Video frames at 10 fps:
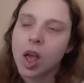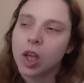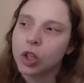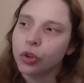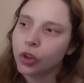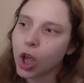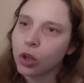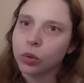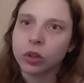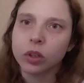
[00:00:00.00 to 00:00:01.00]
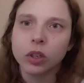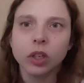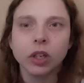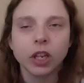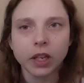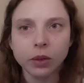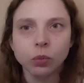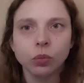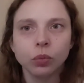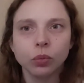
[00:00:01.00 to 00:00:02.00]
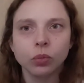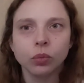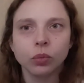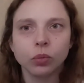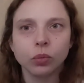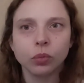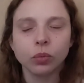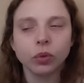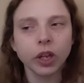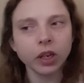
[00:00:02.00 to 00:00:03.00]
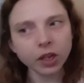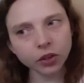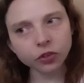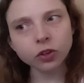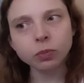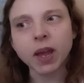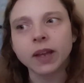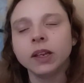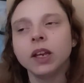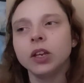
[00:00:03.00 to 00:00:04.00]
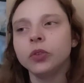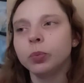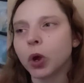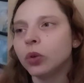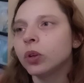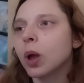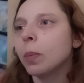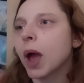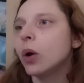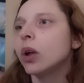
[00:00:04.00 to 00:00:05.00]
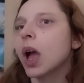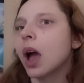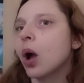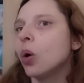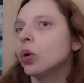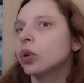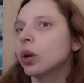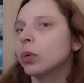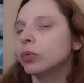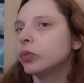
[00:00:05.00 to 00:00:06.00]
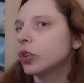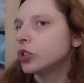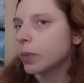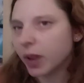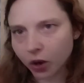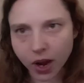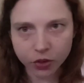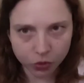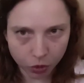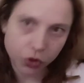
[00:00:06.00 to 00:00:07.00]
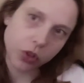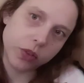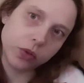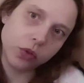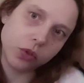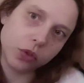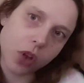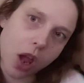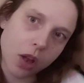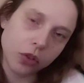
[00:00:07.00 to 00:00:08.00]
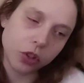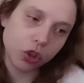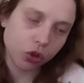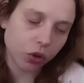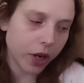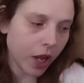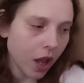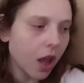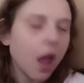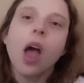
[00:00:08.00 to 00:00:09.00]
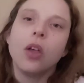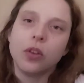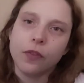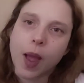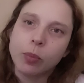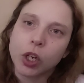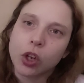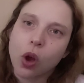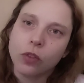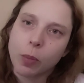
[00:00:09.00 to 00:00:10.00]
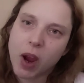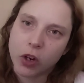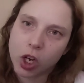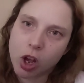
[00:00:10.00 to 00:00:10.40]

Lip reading: So, in his debate, he spoke about how the Democrats want to destroy the fabric of America.